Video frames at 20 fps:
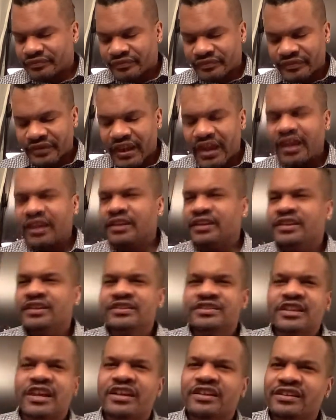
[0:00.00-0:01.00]
Ellie, he's
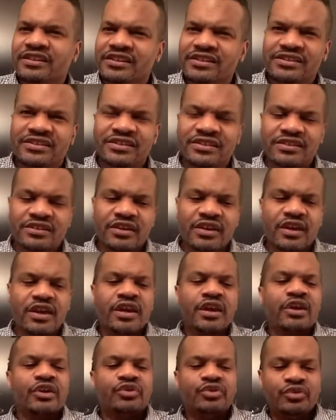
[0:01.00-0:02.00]
like, listen,
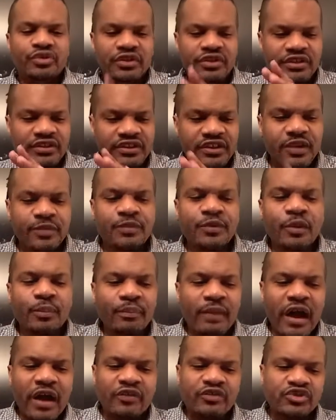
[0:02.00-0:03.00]
you need to keep your
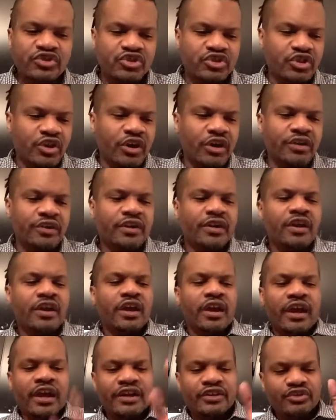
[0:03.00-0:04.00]
mouth shut
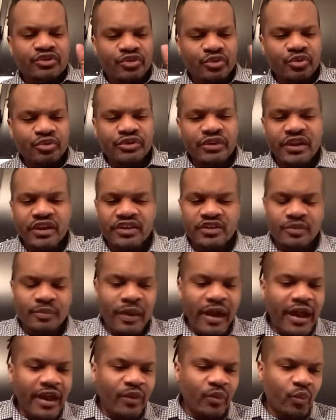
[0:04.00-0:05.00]
and do things
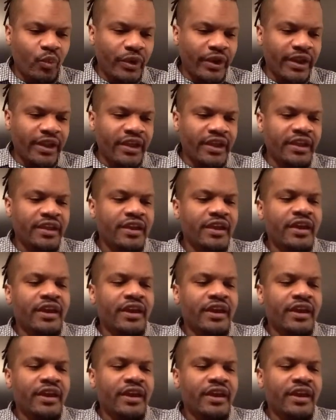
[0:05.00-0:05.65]
my way.